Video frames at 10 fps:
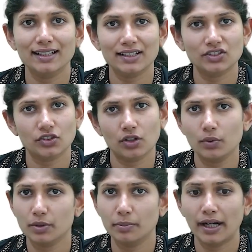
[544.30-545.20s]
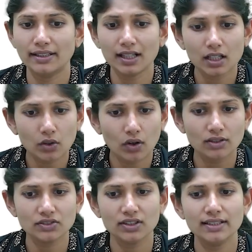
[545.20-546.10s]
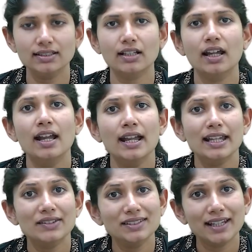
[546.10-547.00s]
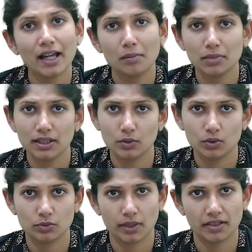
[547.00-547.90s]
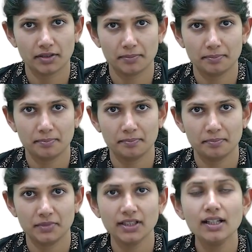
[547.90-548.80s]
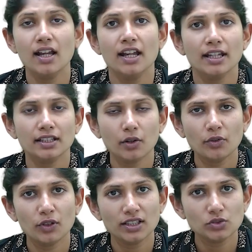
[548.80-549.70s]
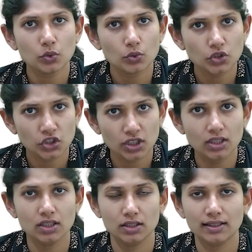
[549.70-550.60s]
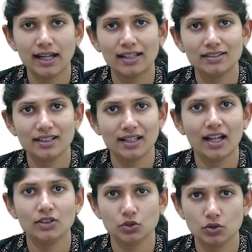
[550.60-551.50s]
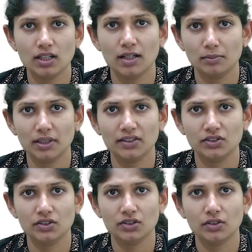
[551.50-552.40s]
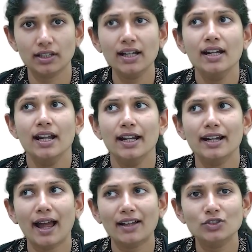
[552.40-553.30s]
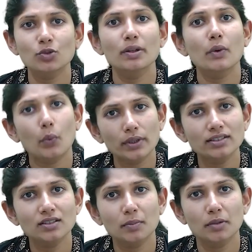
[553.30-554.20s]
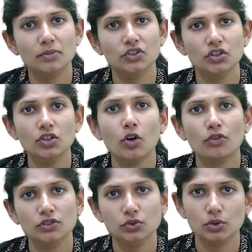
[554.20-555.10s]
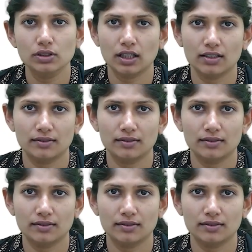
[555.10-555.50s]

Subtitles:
etc. were banned. Alongside that, even gambling was banned. Right now, if any social gathering has to take place, okay, it has to be with the permission of the Sultan.